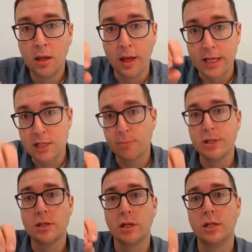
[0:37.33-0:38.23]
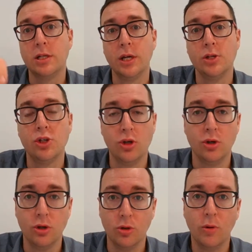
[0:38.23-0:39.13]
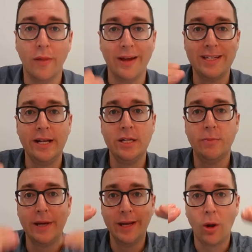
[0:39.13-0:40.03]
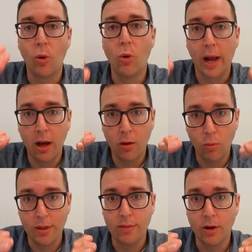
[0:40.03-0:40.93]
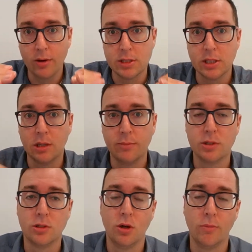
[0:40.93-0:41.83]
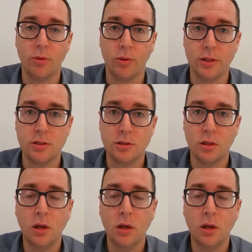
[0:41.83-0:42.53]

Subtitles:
explicitly teach to you, and they tend to be in order with those syllabus dot points.